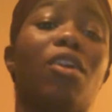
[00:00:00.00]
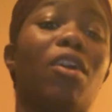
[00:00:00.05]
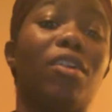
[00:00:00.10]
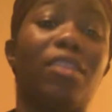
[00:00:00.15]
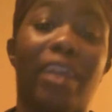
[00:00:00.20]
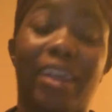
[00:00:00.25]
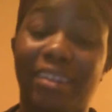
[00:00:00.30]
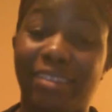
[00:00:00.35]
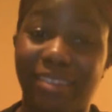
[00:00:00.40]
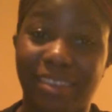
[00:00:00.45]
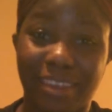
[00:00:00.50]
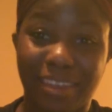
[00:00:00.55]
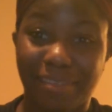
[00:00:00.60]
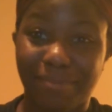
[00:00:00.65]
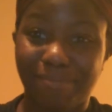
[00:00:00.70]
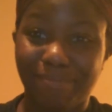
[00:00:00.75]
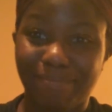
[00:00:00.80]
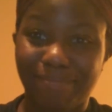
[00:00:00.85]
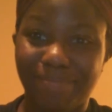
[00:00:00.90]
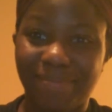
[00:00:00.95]
all light
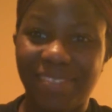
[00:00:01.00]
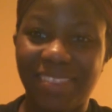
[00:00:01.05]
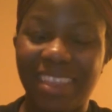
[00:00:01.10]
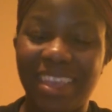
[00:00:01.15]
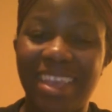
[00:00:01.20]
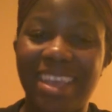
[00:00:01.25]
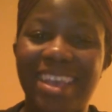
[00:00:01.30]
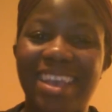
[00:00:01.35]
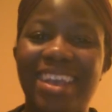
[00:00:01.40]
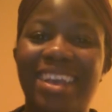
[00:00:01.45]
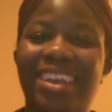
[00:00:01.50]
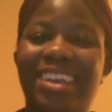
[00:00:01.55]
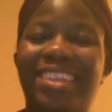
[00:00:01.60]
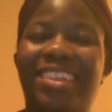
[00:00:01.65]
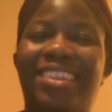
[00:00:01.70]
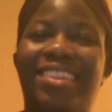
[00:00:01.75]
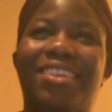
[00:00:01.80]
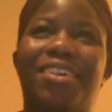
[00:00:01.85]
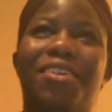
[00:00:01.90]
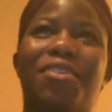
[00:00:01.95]
skinned.
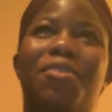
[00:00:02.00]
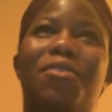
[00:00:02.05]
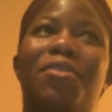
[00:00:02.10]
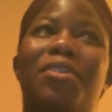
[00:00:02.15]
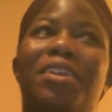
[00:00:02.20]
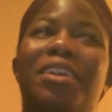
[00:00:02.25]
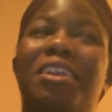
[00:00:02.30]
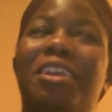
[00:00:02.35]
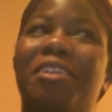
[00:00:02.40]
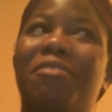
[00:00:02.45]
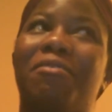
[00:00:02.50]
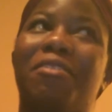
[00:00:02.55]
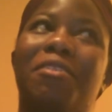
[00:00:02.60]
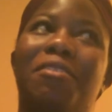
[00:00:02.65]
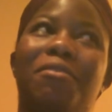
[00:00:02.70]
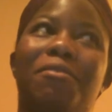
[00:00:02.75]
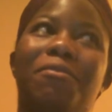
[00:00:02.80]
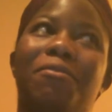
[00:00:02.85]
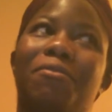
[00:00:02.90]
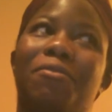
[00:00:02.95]
So
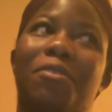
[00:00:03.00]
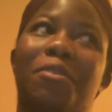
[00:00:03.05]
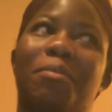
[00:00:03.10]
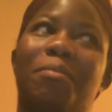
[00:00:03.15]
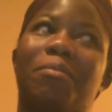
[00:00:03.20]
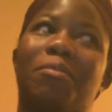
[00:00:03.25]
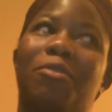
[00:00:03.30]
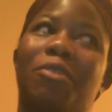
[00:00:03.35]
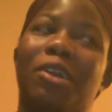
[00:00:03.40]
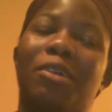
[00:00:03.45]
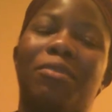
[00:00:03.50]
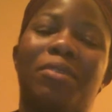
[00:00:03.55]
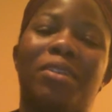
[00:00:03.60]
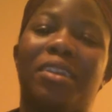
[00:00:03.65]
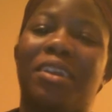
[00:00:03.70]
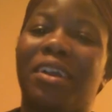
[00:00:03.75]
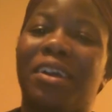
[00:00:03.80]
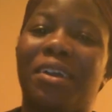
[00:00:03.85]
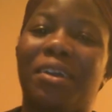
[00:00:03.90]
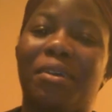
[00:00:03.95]
even from growing
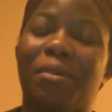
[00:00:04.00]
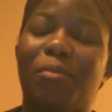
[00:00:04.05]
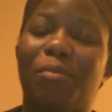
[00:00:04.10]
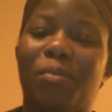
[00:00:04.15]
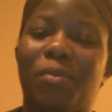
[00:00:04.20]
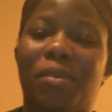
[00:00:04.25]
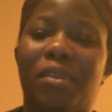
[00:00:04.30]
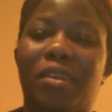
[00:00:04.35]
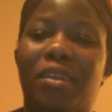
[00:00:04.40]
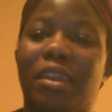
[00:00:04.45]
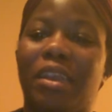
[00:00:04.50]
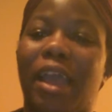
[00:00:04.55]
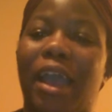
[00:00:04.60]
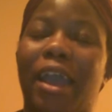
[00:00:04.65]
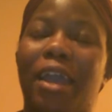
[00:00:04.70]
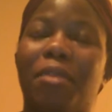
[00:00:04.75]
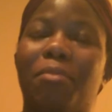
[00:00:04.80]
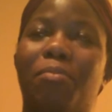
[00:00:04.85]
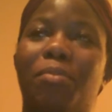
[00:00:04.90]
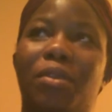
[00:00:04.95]
up and
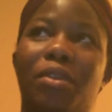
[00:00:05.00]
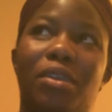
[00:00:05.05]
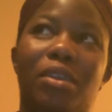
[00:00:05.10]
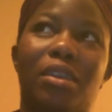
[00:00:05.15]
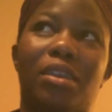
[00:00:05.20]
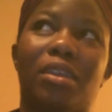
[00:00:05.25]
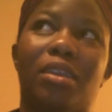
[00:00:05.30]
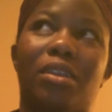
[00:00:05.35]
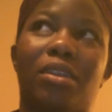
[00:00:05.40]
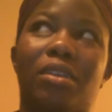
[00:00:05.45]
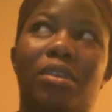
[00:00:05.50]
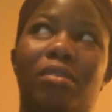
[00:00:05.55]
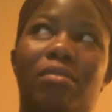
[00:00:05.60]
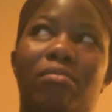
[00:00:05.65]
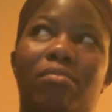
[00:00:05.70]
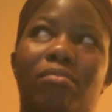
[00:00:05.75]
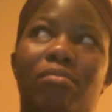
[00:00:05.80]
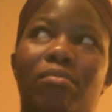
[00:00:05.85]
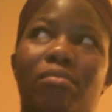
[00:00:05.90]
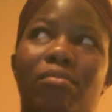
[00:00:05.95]
not being,
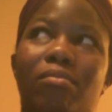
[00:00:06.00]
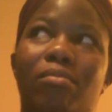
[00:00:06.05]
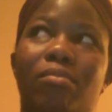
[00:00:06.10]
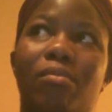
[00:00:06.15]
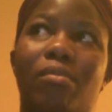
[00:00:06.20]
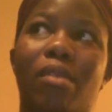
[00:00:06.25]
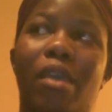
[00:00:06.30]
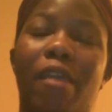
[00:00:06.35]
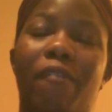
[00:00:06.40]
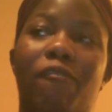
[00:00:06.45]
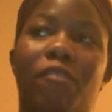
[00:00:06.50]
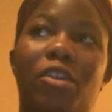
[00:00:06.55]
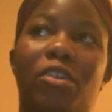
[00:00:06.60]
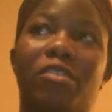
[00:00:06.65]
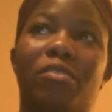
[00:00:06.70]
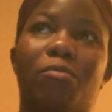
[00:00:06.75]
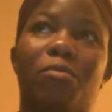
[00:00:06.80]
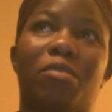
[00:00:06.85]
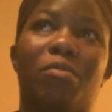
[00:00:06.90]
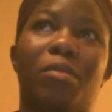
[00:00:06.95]
at
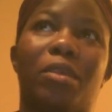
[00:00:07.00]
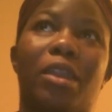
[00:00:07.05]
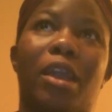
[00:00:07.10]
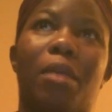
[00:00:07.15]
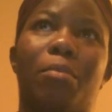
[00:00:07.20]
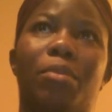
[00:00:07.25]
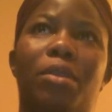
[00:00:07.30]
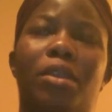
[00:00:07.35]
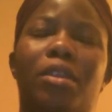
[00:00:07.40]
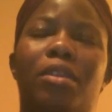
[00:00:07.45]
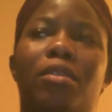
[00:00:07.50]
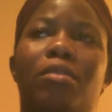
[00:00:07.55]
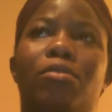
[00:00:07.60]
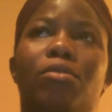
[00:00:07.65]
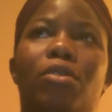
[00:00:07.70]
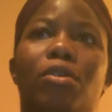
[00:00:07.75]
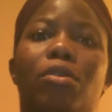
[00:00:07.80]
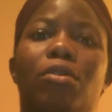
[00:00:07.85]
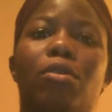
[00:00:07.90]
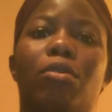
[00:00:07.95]
first with me not being,
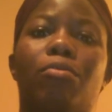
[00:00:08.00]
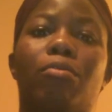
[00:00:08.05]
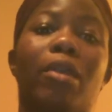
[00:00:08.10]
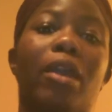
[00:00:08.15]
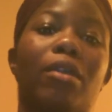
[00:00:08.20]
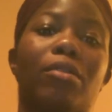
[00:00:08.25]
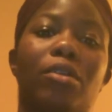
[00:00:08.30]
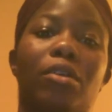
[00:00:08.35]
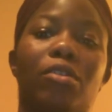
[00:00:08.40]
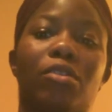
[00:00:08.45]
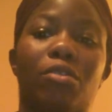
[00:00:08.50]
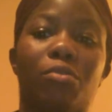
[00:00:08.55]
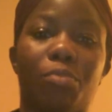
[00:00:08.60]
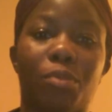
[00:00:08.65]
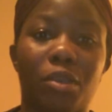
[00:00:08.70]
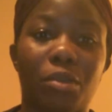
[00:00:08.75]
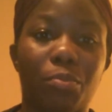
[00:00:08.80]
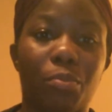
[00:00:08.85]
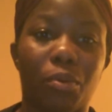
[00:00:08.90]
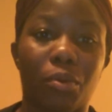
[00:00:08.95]
around other
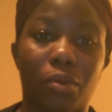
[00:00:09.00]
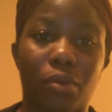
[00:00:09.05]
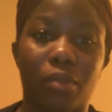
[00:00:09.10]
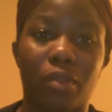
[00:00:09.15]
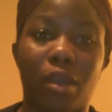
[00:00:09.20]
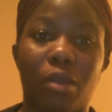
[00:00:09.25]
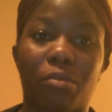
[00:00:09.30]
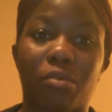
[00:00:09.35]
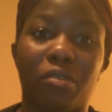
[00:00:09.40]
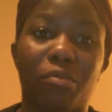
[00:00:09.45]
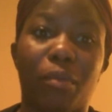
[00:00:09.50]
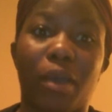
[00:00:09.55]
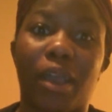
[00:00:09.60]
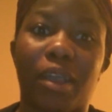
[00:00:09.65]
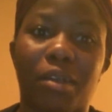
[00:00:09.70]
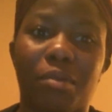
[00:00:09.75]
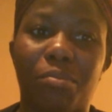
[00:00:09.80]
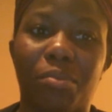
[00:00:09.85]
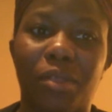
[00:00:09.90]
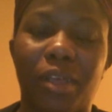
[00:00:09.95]
people that was my
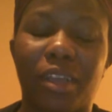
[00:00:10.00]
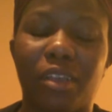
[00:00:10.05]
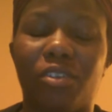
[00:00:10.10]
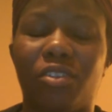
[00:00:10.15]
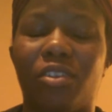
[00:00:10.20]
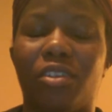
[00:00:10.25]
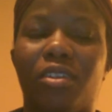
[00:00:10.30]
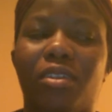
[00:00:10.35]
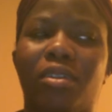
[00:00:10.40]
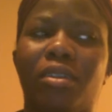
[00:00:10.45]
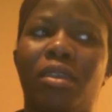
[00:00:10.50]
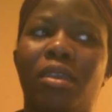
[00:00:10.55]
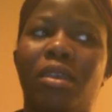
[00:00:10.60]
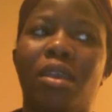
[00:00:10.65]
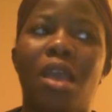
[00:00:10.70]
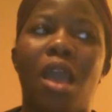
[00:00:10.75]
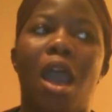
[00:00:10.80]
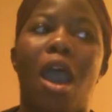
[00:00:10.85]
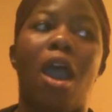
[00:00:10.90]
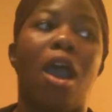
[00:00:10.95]
complexion,
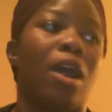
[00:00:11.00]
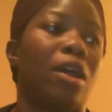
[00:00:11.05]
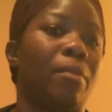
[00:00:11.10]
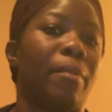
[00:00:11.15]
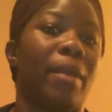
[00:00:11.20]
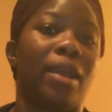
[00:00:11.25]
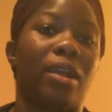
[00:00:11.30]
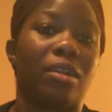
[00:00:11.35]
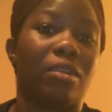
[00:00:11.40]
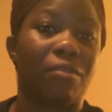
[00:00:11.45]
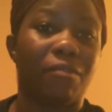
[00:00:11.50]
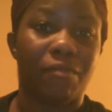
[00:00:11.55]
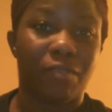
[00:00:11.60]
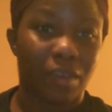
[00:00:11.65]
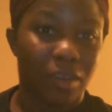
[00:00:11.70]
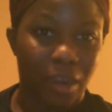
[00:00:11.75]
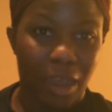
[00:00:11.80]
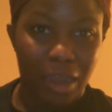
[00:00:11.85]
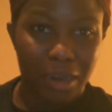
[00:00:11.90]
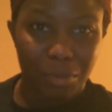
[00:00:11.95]
I automatically
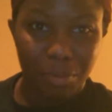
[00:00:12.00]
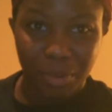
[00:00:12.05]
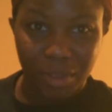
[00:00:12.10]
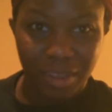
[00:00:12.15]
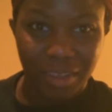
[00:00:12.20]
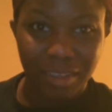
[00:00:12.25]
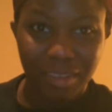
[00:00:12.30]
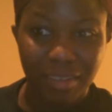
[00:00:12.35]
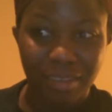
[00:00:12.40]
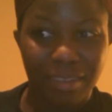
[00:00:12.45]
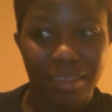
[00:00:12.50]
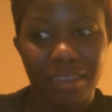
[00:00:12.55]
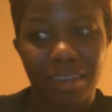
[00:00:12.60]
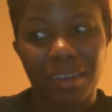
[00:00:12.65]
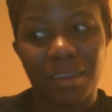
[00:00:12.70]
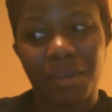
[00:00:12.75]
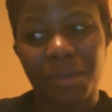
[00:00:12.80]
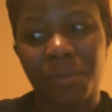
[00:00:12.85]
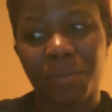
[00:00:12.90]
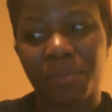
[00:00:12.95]
felt out of place.
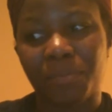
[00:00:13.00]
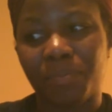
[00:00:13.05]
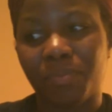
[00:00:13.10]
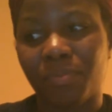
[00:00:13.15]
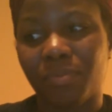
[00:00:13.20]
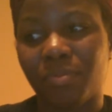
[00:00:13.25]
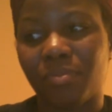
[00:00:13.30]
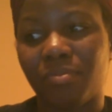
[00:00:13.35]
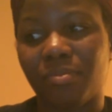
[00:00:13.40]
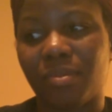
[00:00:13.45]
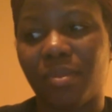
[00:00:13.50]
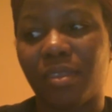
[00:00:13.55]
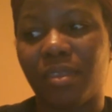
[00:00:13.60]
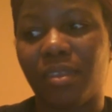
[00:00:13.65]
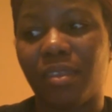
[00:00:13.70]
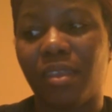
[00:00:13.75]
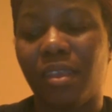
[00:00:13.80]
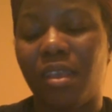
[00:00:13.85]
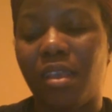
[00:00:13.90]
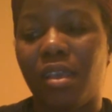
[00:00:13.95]

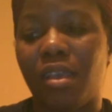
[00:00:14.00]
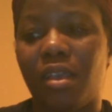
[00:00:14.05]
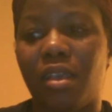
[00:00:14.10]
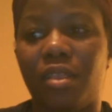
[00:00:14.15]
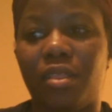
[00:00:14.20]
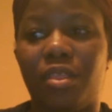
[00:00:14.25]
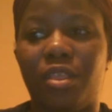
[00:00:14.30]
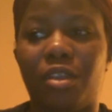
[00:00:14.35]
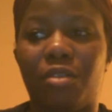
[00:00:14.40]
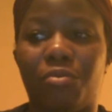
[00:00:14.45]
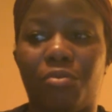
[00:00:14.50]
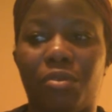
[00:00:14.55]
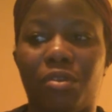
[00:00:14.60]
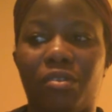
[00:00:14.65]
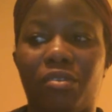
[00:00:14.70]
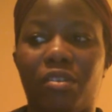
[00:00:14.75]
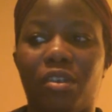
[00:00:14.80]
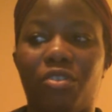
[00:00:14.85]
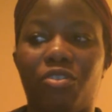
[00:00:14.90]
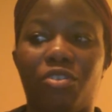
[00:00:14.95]
There
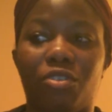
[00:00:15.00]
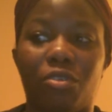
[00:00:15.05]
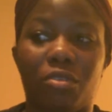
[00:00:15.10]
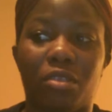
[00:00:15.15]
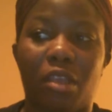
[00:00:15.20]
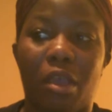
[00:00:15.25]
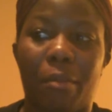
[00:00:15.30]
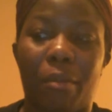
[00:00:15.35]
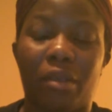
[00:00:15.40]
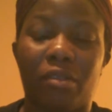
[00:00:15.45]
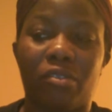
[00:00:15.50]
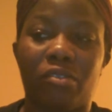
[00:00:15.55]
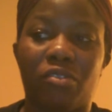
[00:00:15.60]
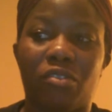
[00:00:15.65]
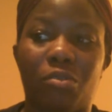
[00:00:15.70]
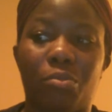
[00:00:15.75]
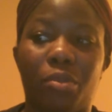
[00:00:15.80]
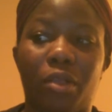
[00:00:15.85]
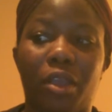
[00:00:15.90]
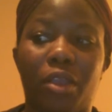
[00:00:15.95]
was a joke that my
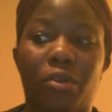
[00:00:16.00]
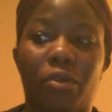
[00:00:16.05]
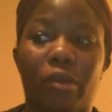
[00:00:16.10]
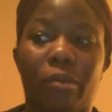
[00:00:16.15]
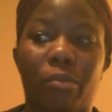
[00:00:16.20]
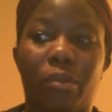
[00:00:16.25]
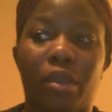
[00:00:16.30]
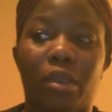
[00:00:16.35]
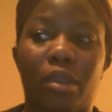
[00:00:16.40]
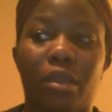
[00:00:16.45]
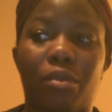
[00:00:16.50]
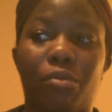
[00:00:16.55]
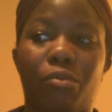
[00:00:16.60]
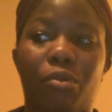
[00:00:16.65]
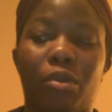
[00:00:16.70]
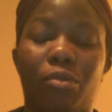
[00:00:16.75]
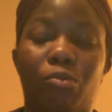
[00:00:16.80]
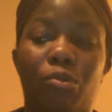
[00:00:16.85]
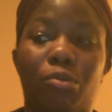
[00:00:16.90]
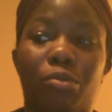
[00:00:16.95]
sister played on me
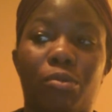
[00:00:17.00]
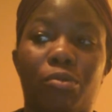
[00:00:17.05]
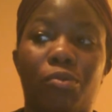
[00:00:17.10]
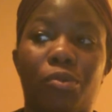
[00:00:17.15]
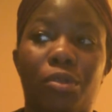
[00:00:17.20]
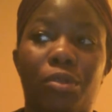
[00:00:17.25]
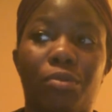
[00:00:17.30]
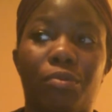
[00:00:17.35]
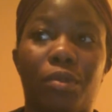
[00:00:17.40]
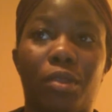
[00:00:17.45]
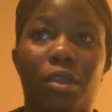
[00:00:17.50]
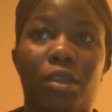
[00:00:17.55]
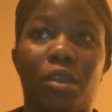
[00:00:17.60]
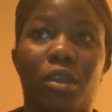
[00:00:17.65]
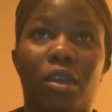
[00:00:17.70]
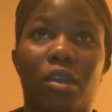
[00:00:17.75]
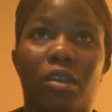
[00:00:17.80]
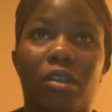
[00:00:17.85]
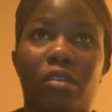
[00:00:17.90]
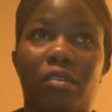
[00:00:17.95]
when we were really, really
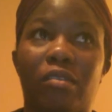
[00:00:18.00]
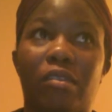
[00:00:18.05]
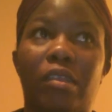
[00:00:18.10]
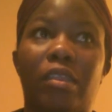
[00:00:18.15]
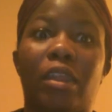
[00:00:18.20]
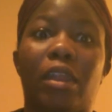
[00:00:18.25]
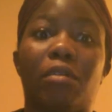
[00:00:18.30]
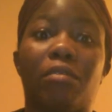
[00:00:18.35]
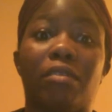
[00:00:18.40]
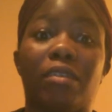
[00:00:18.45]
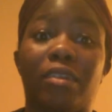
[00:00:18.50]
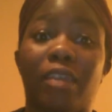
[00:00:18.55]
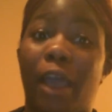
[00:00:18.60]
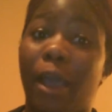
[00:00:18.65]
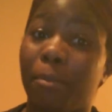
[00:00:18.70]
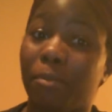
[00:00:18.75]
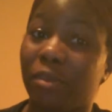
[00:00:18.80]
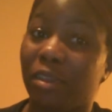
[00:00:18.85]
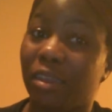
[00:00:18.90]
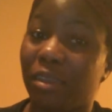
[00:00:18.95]
young and said that I was
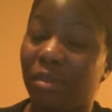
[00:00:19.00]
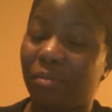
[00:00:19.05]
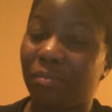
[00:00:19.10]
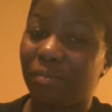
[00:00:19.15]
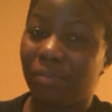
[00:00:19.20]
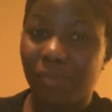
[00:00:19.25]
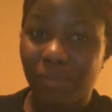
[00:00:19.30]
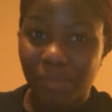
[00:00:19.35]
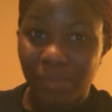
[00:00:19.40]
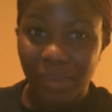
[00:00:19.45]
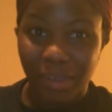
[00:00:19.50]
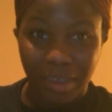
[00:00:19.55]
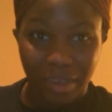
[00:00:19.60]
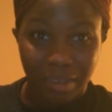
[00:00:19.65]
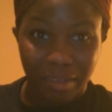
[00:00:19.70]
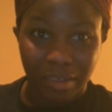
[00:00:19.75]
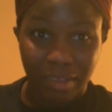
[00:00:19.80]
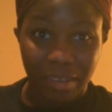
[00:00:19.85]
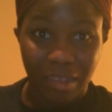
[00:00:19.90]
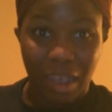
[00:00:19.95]
adopted
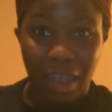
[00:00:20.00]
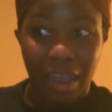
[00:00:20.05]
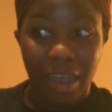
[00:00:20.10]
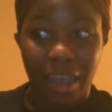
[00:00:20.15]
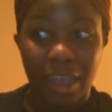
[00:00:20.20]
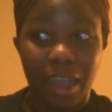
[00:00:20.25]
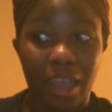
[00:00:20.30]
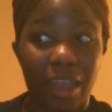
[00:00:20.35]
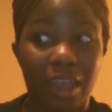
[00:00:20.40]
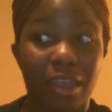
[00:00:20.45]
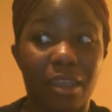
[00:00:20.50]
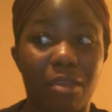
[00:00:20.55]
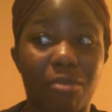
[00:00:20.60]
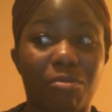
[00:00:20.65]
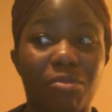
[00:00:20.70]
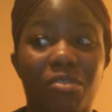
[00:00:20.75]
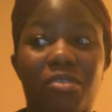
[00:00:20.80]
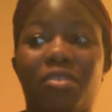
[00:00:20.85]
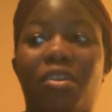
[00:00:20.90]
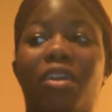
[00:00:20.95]
because I
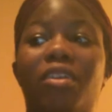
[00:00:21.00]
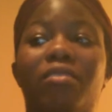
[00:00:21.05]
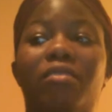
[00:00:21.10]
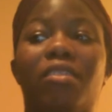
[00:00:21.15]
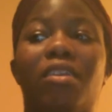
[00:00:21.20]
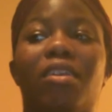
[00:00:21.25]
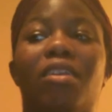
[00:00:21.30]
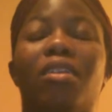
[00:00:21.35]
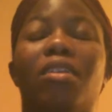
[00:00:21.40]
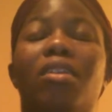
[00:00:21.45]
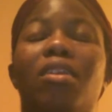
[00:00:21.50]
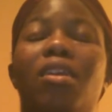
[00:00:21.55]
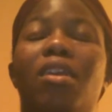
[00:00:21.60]
was dark skinned.